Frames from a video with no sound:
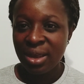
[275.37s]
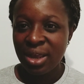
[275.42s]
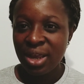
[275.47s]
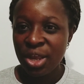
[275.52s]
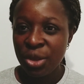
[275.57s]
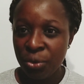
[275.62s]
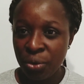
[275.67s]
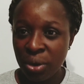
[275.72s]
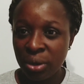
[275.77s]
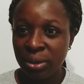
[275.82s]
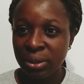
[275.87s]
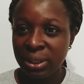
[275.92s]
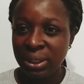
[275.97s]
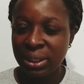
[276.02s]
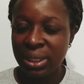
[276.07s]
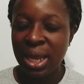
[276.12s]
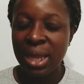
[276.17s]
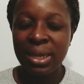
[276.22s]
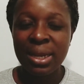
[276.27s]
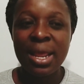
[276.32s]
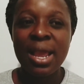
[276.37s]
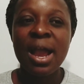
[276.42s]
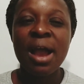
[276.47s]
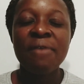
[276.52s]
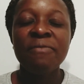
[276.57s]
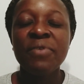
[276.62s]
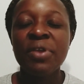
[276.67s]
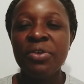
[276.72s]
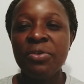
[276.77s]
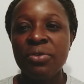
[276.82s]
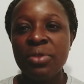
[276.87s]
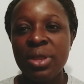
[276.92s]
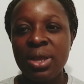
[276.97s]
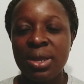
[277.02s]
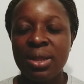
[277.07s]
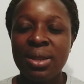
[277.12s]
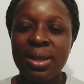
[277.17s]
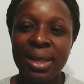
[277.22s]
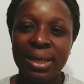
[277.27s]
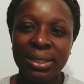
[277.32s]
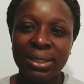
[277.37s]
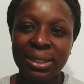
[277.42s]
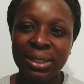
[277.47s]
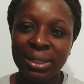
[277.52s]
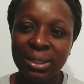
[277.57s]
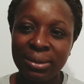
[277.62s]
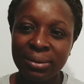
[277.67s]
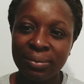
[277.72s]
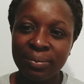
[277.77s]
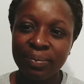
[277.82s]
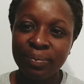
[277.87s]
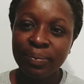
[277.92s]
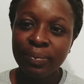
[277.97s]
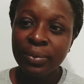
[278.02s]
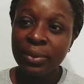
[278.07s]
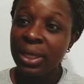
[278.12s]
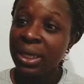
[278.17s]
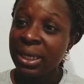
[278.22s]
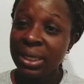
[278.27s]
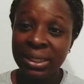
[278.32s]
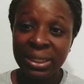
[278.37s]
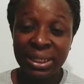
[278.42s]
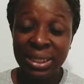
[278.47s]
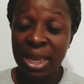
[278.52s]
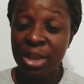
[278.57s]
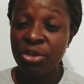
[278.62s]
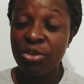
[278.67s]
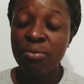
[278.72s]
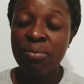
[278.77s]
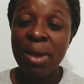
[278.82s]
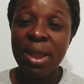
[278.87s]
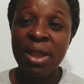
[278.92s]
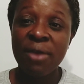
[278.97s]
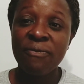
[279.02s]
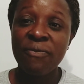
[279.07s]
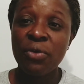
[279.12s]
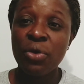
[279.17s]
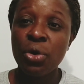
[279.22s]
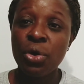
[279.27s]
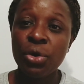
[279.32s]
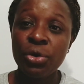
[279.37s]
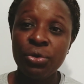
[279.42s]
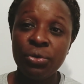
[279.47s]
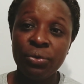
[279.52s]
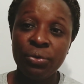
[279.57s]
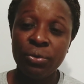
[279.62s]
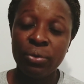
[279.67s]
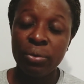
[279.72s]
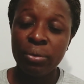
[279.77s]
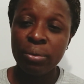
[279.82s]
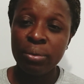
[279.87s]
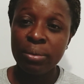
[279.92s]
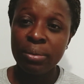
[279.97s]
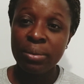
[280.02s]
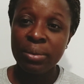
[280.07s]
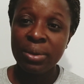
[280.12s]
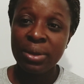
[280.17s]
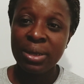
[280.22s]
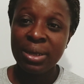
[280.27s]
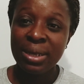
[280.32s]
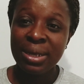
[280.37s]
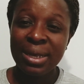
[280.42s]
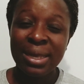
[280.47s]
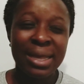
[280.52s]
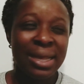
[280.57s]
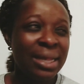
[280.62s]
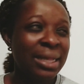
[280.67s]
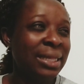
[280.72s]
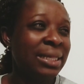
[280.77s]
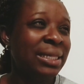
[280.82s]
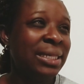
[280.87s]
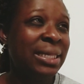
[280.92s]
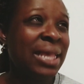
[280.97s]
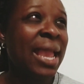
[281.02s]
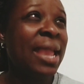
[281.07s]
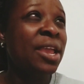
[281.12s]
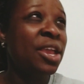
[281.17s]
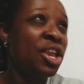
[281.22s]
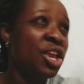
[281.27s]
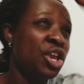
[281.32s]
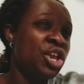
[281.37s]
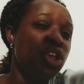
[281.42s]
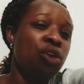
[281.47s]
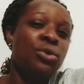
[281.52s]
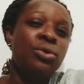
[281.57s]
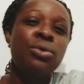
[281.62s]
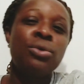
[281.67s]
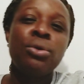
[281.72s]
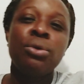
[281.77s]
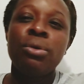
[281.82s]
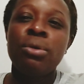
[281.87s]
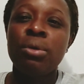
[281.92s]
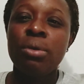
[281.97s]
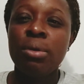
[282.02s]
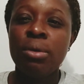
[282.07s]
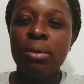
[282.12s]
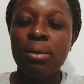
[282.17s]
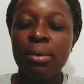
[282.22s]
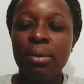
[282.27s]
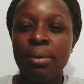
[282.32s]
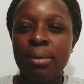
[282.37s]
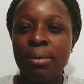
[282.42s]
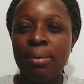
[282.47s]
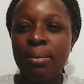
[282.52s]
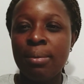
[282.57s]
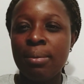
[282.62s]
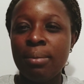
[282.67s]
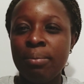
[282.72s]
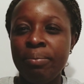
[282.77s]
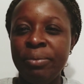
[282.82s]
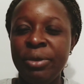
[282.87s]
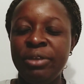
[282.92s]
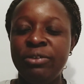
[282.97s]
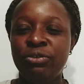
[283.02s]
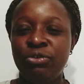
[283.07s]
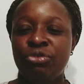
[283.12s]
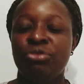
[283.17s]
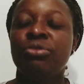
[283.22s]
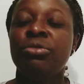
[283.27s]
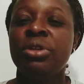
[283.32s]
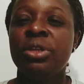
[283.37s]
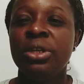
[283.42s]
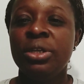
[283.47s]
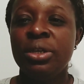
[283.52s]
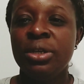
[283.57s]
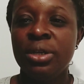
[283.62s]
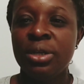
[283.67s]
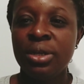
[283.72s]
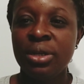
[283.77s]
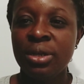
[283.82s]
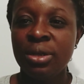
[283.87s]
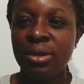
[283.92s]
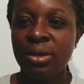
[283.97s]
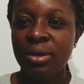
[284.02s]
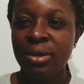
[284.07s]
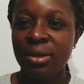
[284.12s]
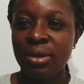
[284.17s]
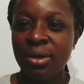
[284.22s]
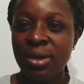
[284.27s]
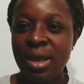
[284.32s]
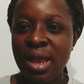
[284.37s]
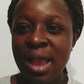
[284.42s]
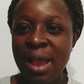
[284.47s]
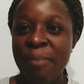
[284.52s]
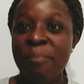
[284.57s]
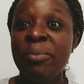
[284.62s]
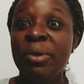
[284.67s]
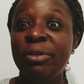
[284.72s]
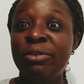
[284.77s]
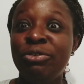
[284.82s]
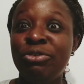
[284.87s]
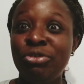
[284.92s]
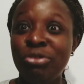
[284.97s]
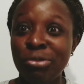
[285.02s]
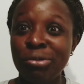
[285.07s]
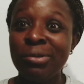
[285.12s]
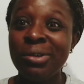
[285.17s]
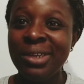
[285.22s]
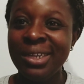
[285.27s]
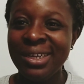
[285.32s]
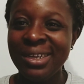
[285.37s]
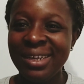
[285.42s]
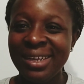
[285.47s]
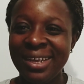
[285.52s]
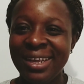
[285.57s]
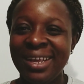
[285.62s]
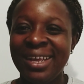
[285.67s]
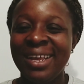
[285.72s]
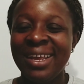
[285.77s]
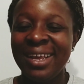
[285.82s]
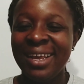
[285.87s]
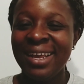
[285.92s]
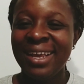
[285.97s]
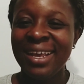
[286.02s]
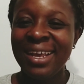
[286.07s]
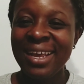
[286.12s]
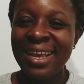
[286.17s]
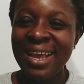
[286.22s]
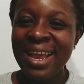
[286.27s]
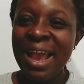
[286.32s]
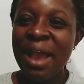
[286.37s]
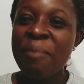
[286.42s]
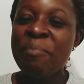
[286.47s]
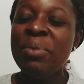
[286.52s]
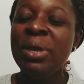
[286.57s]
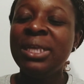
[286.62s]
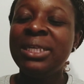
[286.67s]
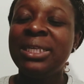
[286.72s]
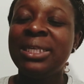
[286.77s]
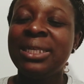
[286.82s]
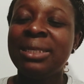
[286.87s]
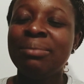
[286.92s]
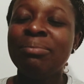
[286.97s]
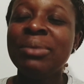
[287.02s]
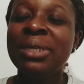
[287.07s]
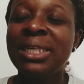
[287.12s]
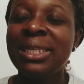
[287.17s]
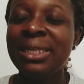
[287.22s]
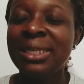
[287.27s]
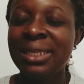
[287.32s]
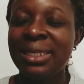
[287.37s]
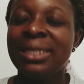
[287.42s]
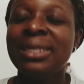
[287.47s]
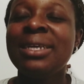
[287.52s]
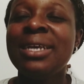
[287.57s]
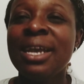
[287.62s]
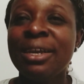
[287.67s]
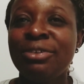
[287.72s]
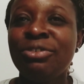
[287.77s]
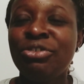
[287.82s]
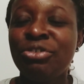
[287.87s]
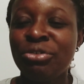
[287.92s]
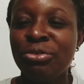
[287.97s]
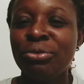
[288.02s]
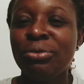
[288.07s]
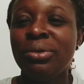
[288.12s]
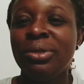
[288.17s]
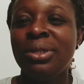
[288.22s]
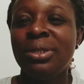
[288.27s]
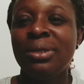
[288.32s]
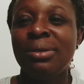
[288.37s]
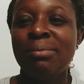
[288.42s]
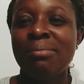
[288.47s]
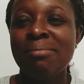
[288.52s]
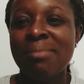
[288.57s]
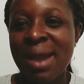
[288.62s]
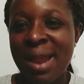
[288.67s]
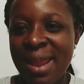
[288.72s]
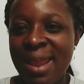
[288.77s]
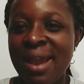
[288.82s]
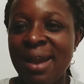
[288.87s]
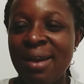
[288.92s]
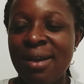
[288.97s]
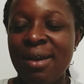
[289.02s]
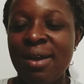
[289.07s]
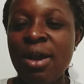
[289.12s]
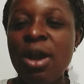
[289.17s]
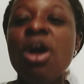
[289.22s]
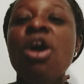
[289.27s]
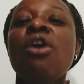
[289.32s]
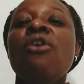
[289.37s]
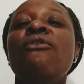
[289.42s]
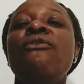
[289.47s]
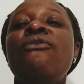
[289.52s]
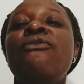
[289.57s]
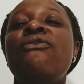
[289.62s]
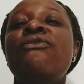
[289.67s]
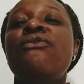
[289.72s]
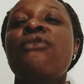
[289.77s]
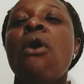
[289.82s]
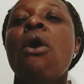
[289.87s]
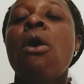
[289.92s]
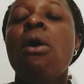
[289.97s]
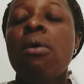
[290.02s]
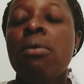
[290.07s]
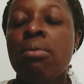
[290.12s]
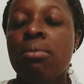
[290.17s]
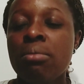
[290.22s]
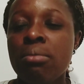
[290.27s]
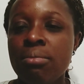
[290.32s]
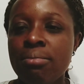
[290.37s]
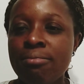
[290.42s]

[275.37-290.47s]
You understand? They have their uniqueness. Thank you, Maya, for all you do. Thank you, Miss Trudy, Mrs. Gertrude Maya, for